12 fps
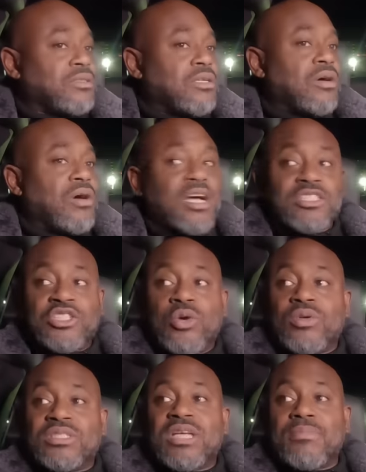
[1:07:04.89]
you know, us
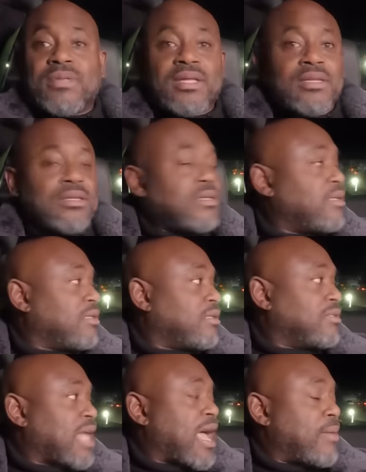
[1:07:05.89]
doing something
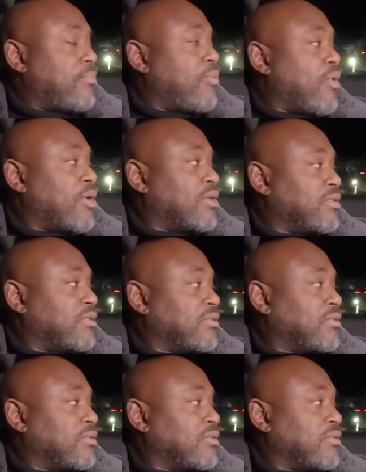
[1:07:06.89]
that important.